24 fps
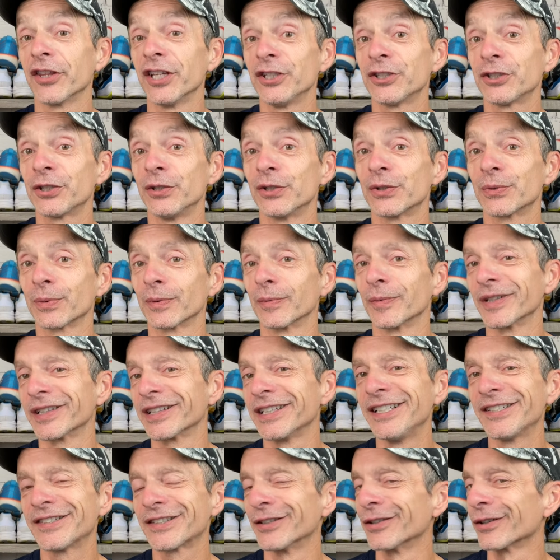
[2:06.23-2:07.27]
shoes were
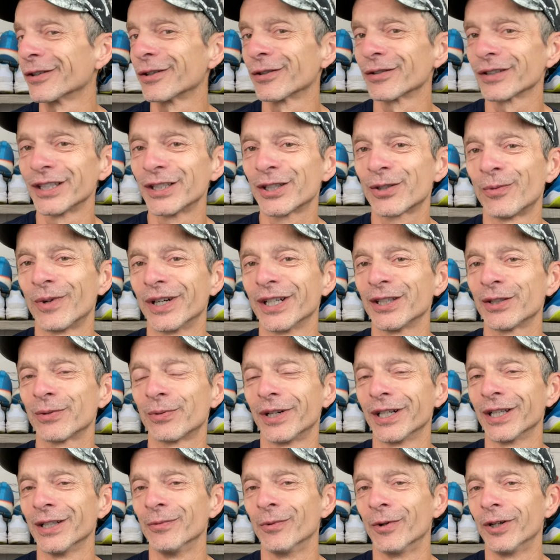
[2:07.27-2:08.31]
released in early
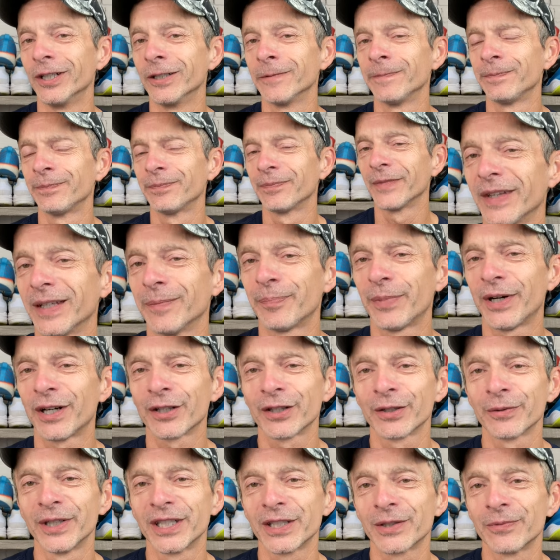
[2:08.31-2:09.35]
2021, and part
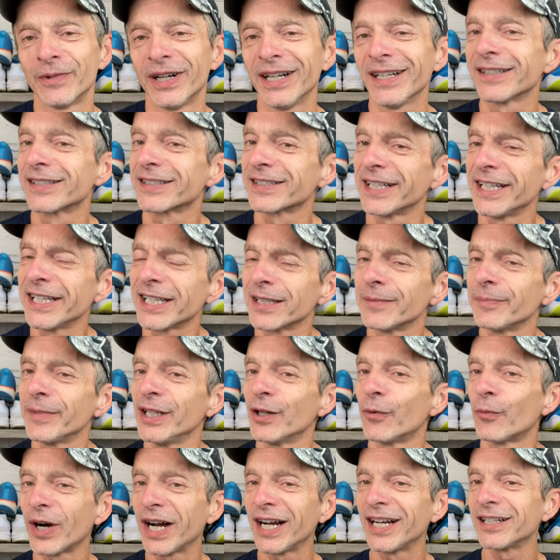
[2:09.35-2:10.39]
of the reason why it's taken me
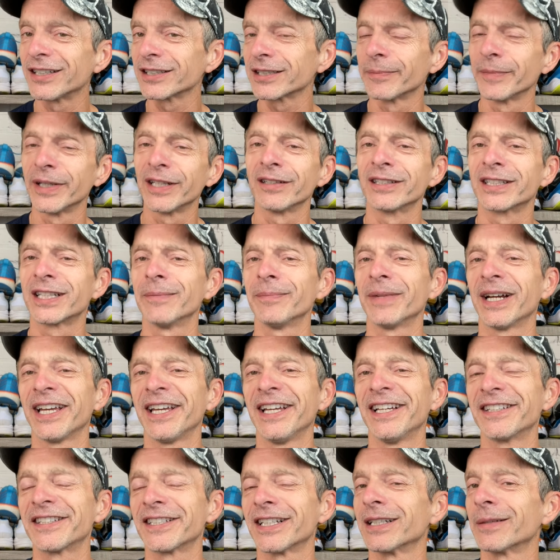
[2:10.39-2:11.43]
a while to be able to get my
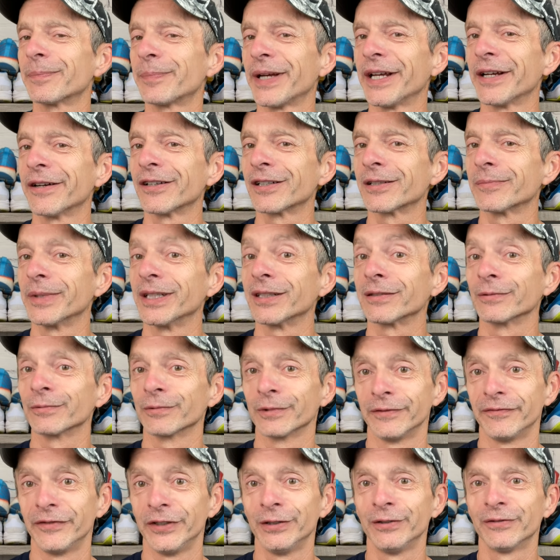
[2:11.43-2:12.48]
hands on a pair to be able to
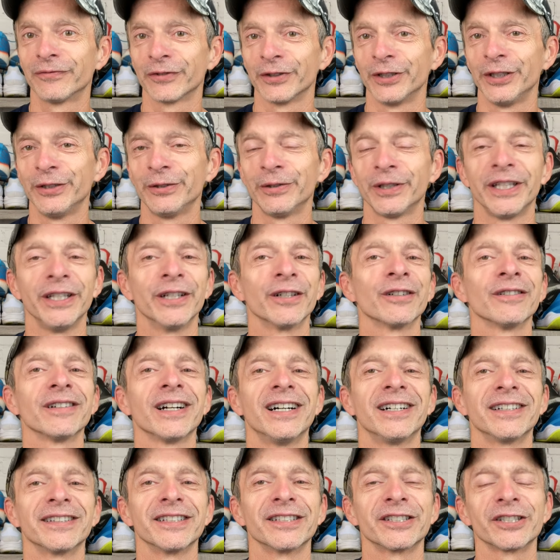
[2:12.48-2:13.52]
review for you here
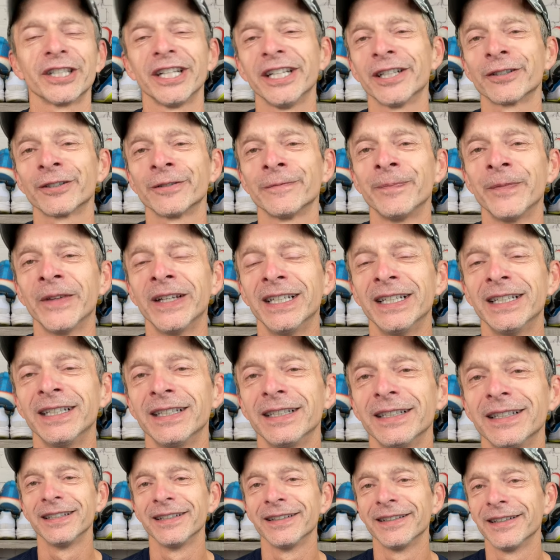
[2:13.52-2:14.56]
on the channel
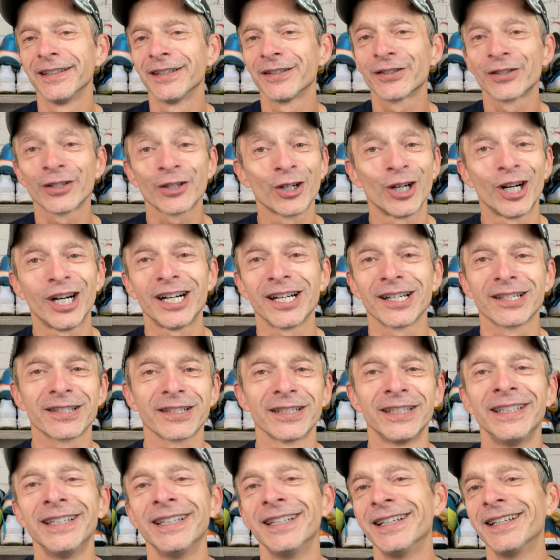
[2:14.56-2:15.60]
is the
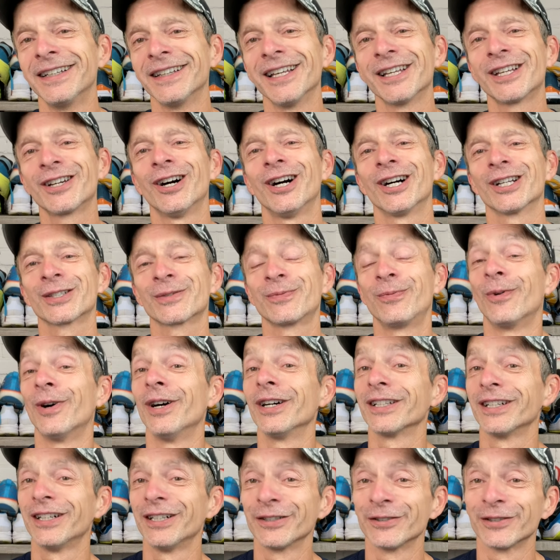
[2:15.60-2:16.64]
cost. They cost
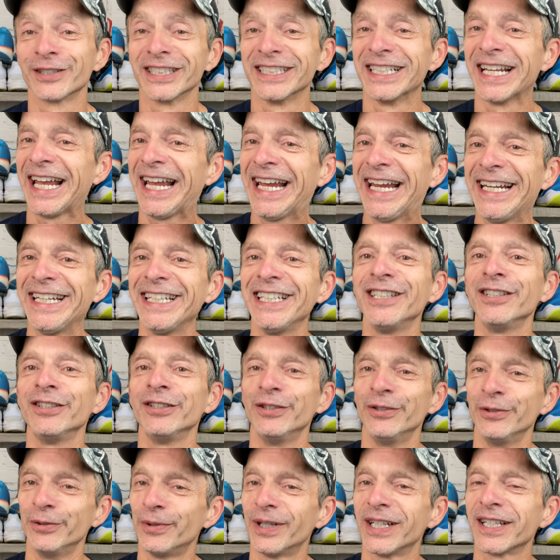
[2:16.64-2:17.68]
180
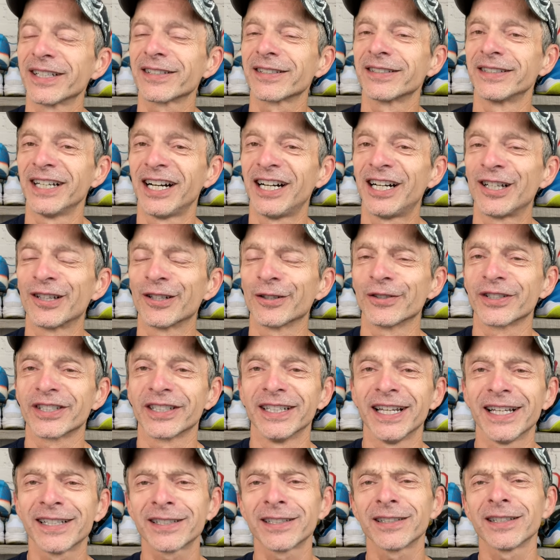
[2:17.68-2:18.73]
US dollars,
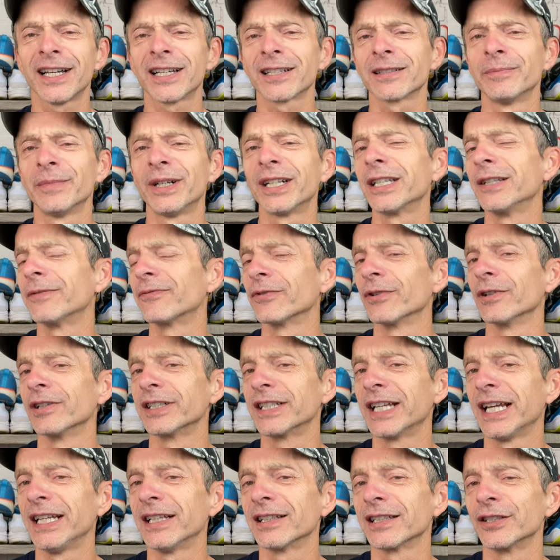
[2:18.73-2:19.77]
and that's a lot of money for a
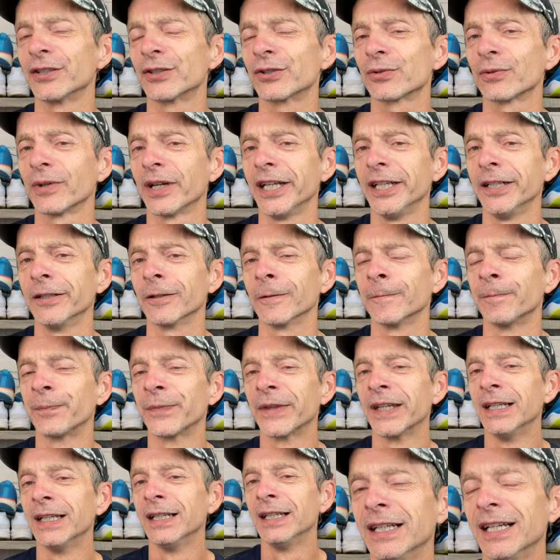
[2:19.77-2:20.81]
daily trainer,
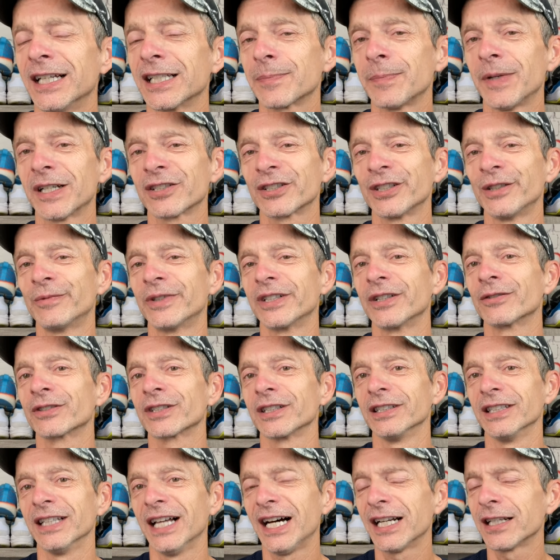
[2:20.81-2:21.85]
especially when there's
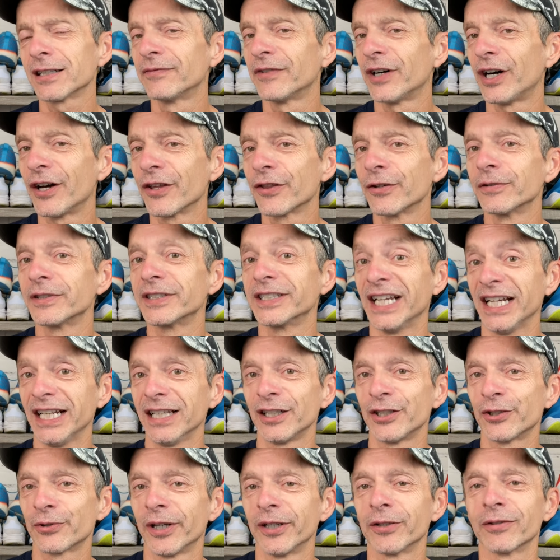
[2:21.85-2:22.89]
a lot of other
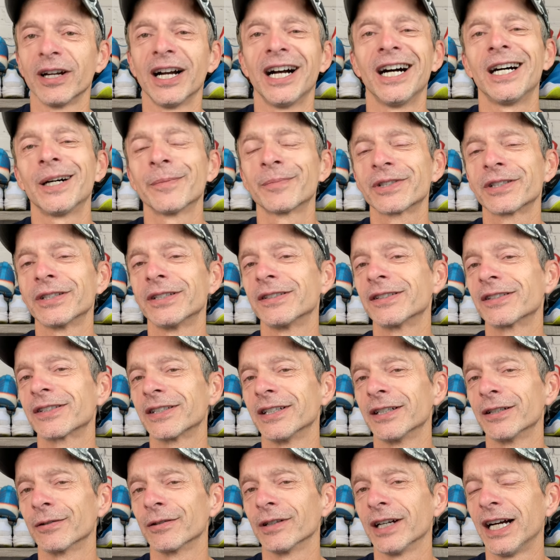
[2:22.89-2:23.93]
daily trainer options
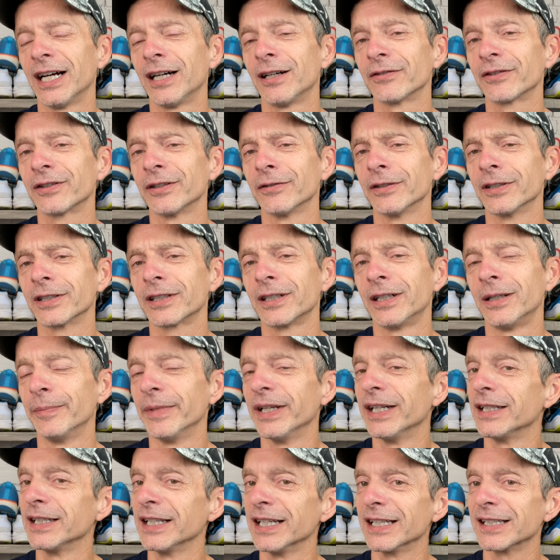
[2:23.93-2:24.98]
that are out there that come
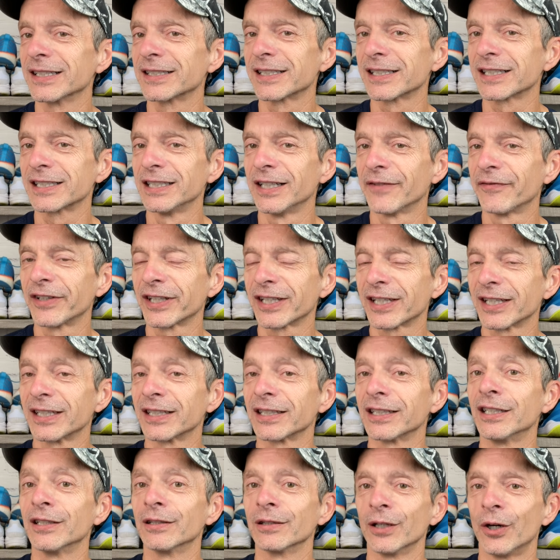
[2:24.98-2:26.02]
in at a
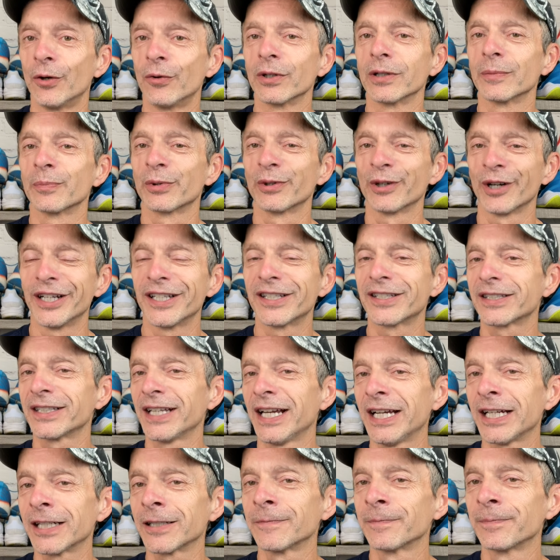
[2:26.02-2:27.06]
significantly lower price
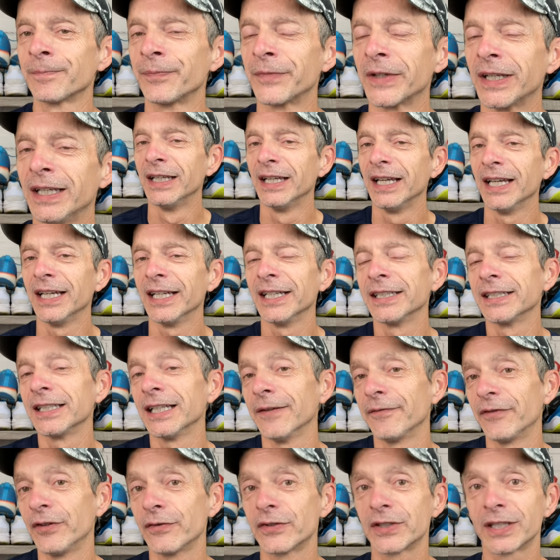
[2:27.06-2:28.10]
tag. And
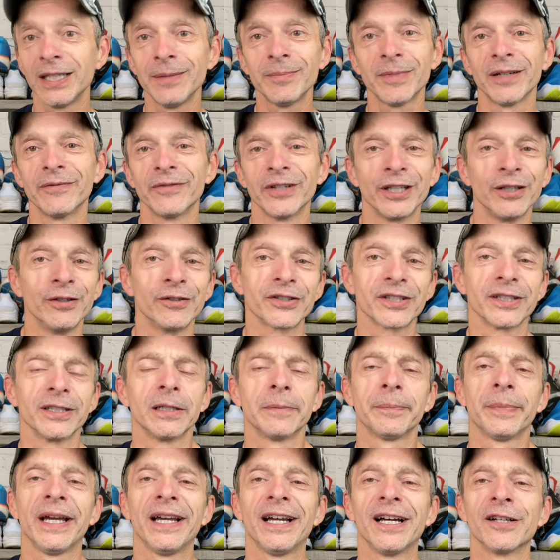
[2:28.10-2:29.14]
if you've seen my videos in
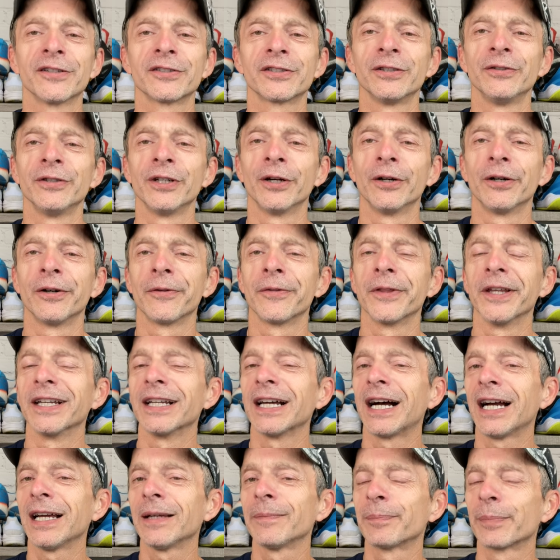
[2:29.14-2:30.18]
the past, you know
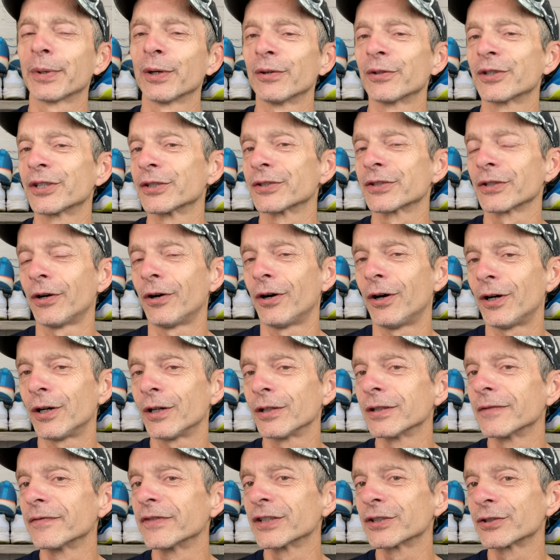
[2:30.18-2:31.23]
that I purchase
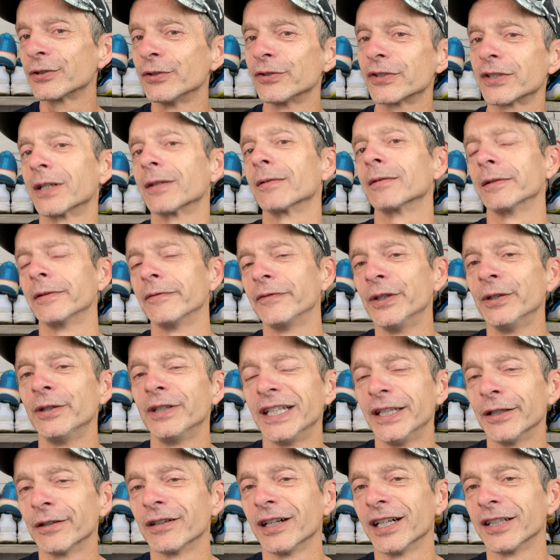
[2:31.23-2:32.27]
all of the shoes that I review
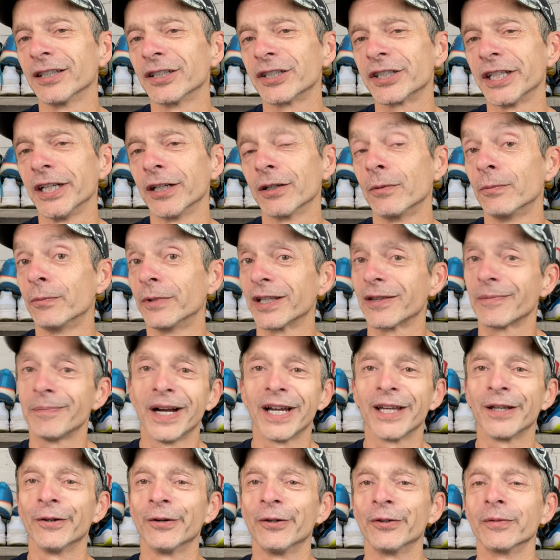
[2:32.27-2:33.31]
here on the channel with
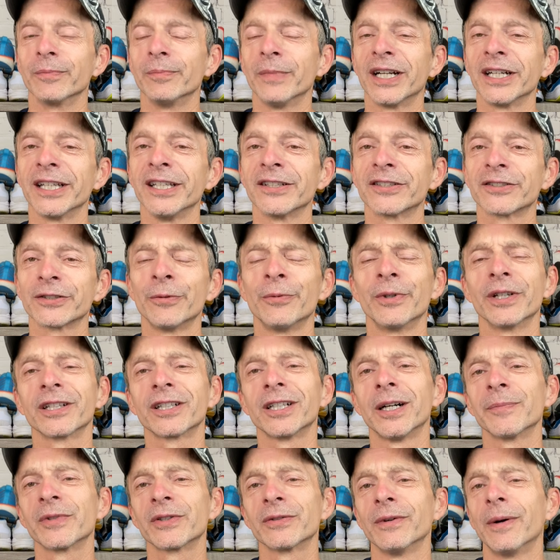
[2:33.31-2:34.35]
my own money. So when it
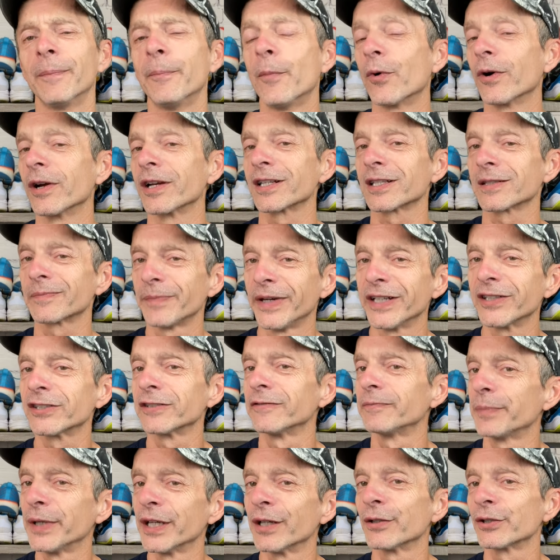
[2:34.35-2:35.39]
comes to a more
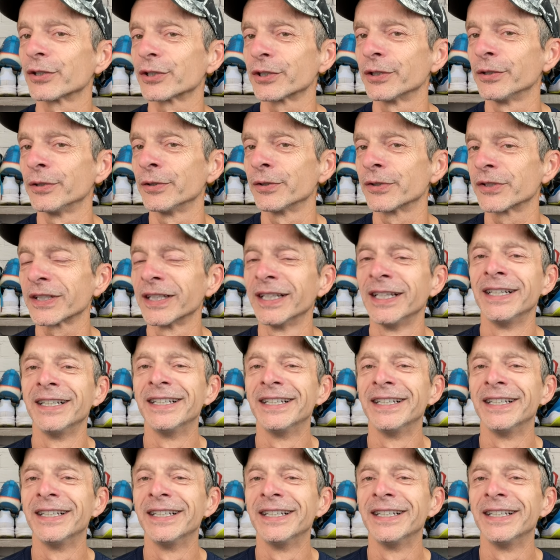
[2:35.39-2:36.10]
expensive pair of shoes,